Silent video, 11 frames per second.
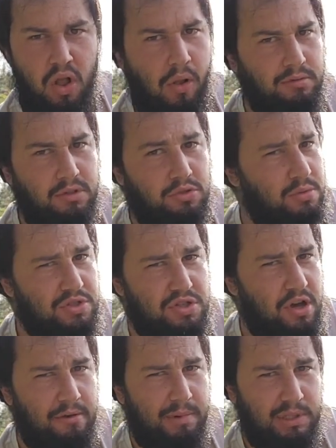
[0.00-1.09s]
This one's
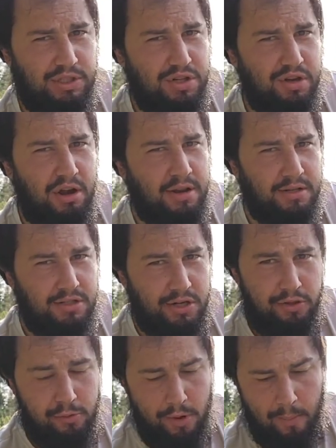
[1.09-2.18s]
not as nutty as the
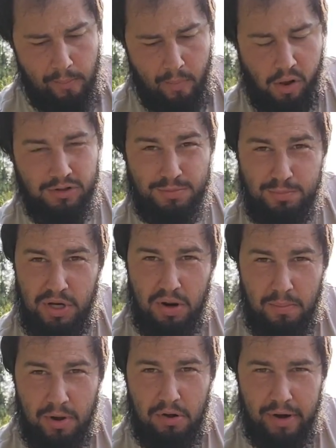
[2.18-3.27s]
other one. It's peanut
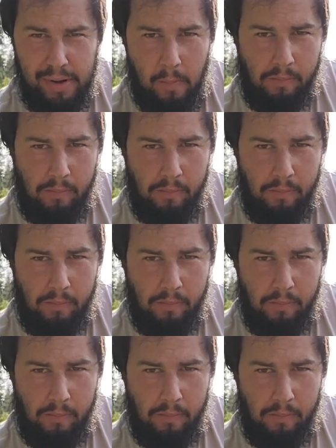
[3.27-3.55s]
buttery.